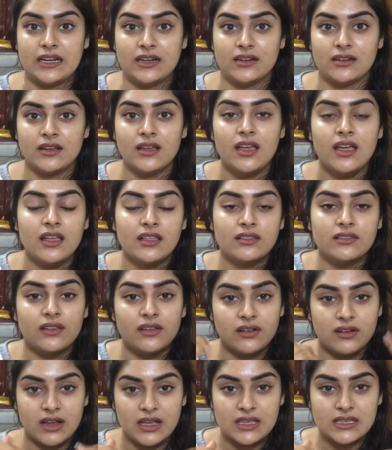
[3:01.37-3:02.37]
it.
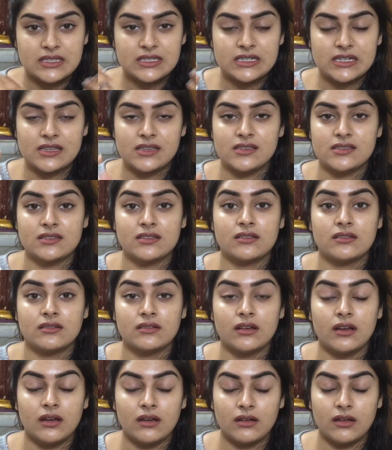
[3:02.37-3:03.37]
The rest is
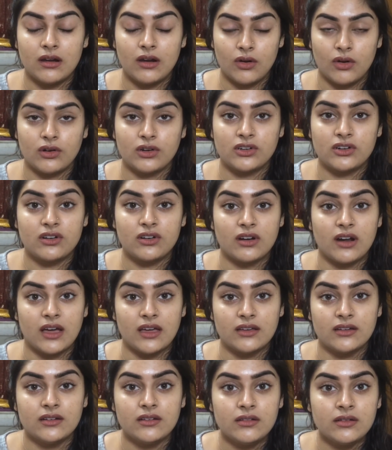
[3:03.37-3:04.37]
a lot
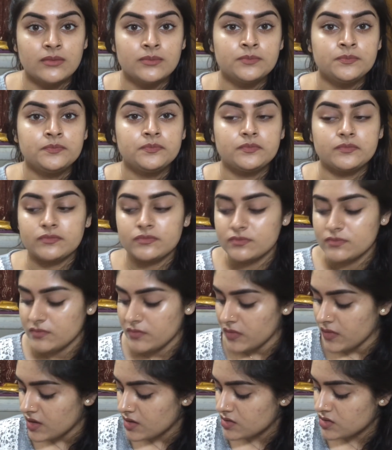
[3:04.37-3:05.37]
drier,
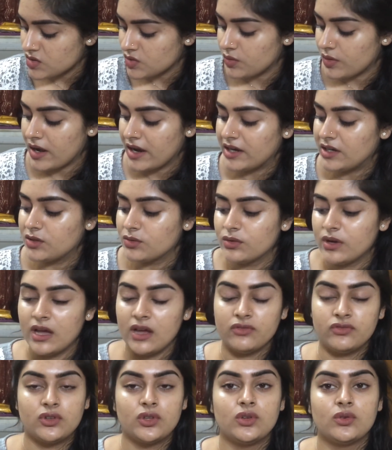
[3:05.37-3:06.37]
so I do
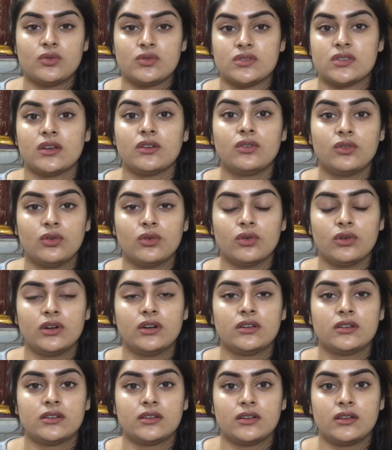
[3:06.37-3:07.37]
have to use a good
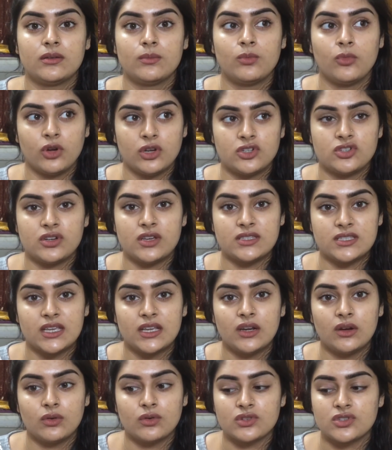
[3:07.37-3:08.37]

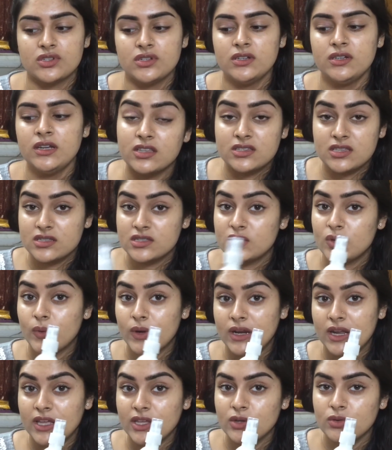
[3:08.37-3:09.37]
moisturizing lotion. This is the
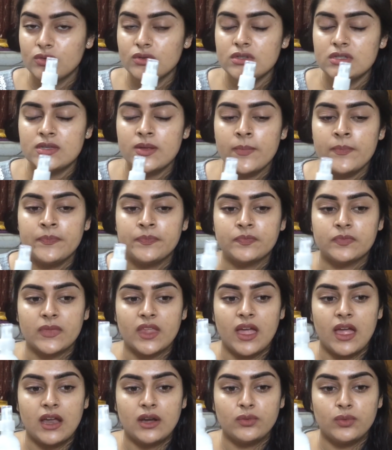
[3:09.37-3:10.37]
one I use,
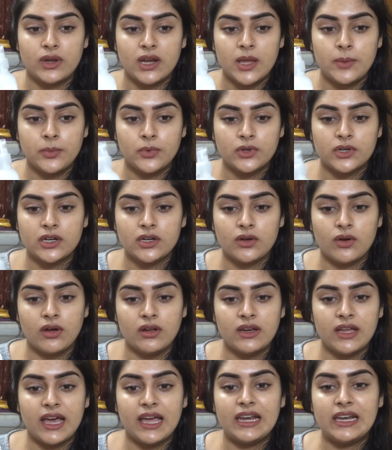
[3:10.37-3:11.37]
and when I put it
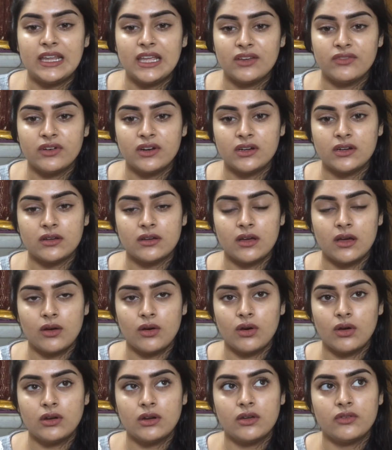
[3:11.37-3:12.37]
on, I leave it
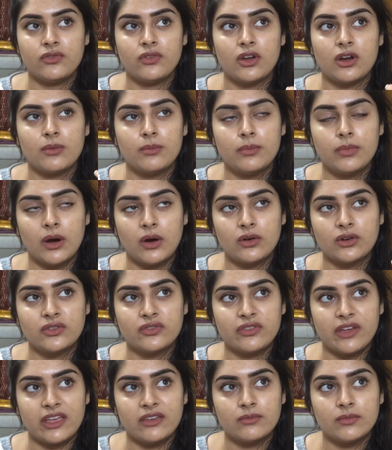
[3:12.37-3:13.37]
on for about
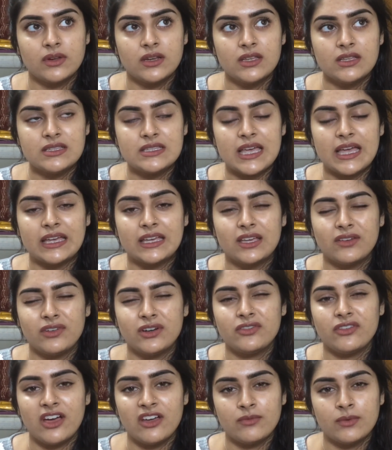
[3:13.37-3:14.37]
5 minutes. I give
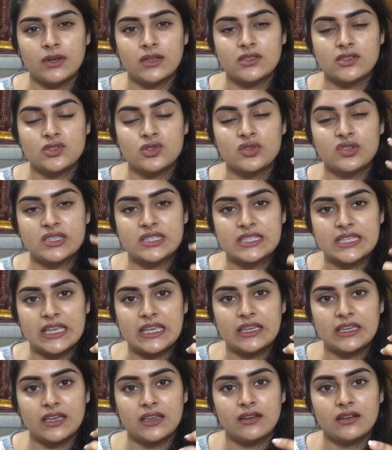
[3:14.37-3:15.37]
it 5 minutes to
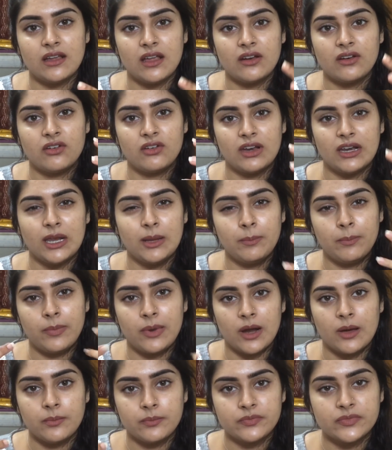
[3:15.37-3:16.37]
sink in and really
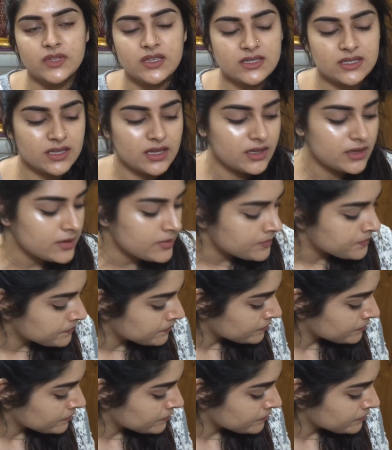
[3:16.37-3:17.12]
plump the skin,